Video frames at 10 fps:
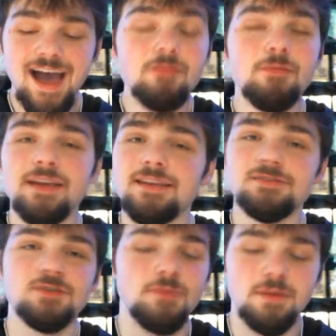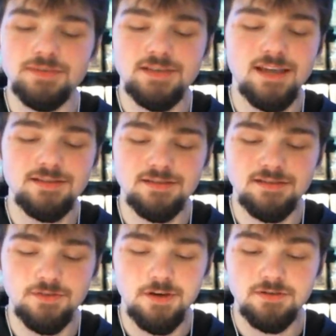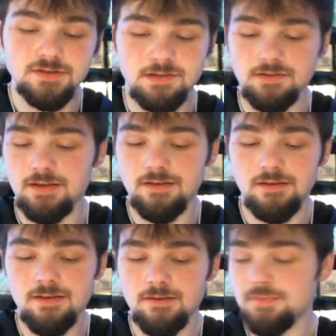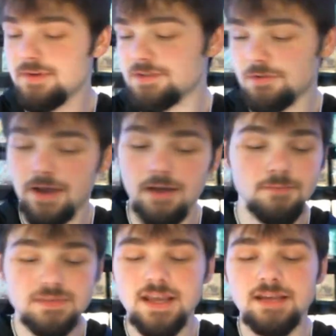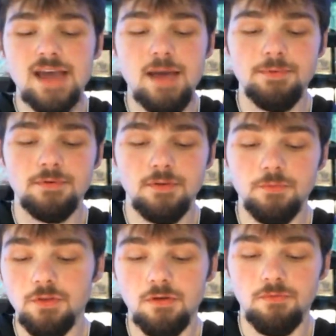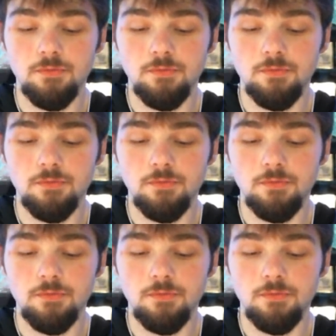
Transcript: I've been making so many mistakes in these videos lately, but it's okay. Mistakes happen and we learn from